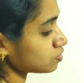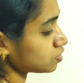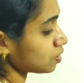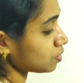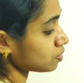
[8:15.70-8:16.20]

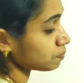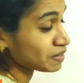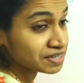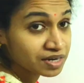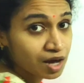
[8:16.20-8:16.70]
the
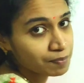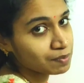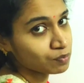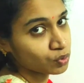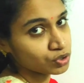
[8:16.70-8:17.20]

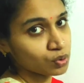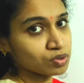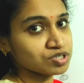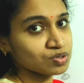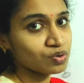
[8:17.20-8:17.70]
metacarpal bone
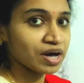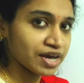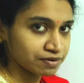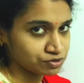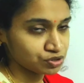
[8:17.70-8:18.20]
also I
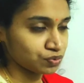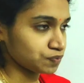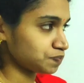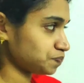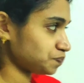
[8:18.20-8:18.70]
have shown.